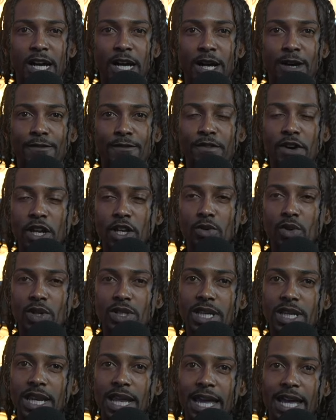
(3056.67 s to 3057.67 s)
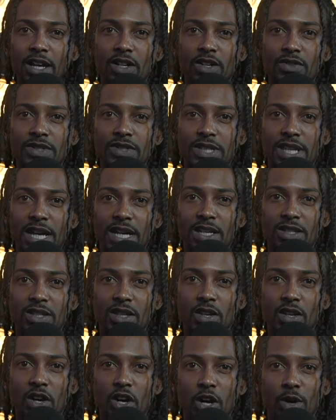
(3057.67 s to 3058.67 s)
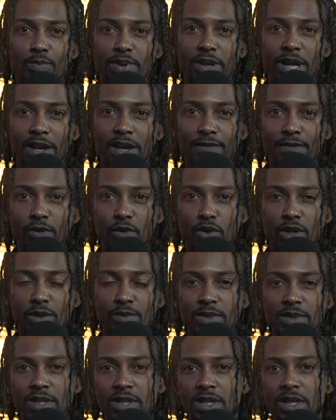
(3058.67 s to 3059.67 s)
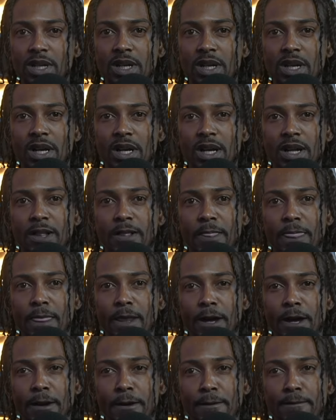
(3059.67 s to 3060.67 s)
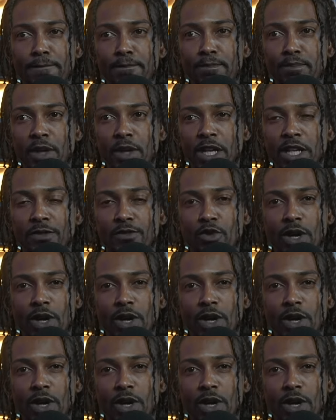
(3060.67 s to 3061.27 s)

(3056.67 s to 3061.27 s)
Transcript: Follow us at Handcuff Status on all platforms. And if you